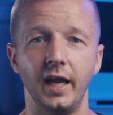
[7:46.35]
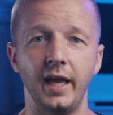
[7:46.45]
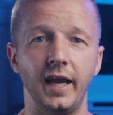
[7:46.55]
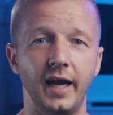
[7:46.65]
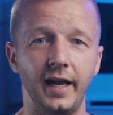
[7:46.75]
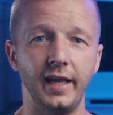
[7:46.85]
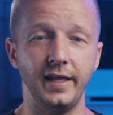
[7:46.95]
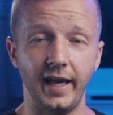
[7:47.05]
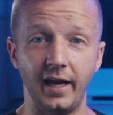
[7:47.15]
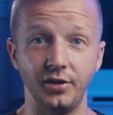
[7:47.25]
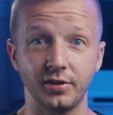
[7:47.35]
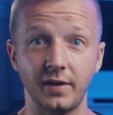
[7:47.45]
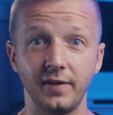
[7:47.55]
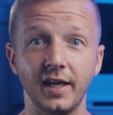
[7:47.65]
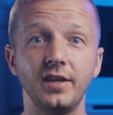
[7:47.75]
And yeah, you're
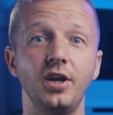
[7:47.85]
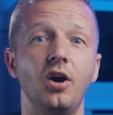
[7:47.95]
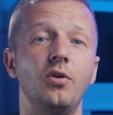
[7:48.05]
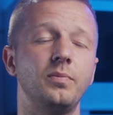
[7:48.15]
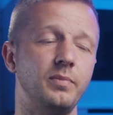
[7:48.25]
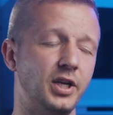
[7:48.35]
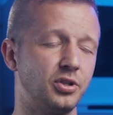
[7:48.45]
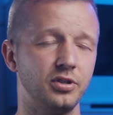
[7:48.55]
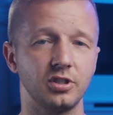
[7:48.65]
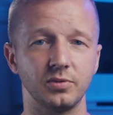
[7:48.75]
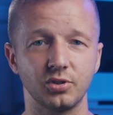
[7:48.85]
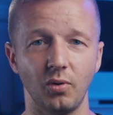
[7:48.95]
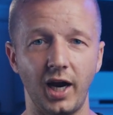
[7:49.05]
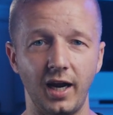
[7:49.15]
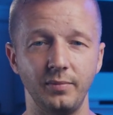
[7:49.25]
definitely going to know. Make sure you
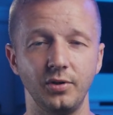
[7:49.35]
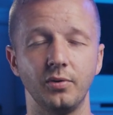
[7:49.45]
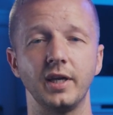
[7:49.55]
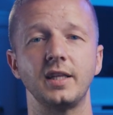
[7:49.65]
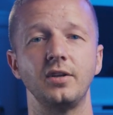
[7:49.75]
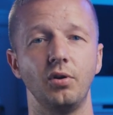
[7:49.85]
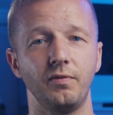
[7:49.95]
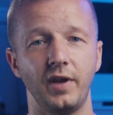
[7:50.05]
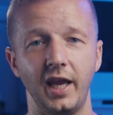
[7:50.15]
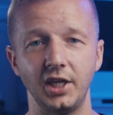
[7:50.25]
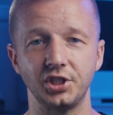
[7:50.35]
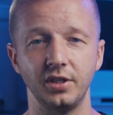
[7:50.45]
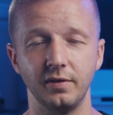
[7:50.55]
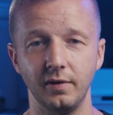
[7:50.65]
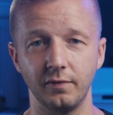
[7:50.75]
subscribe. You'll get that
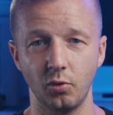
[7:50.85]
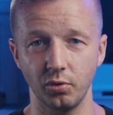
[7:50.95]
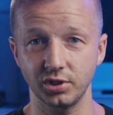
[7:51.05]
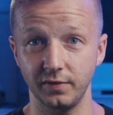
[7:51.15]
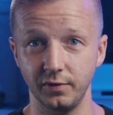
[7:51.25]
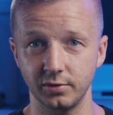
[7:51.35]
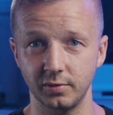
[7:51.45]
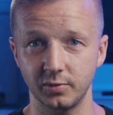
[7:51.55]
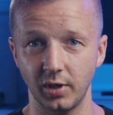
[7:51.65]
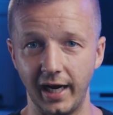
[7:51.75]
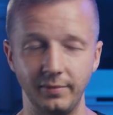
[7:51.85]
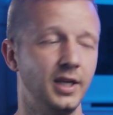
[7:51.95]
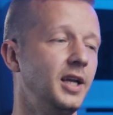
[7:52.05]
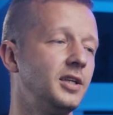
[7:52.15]
notification, of course, if you're subscribed.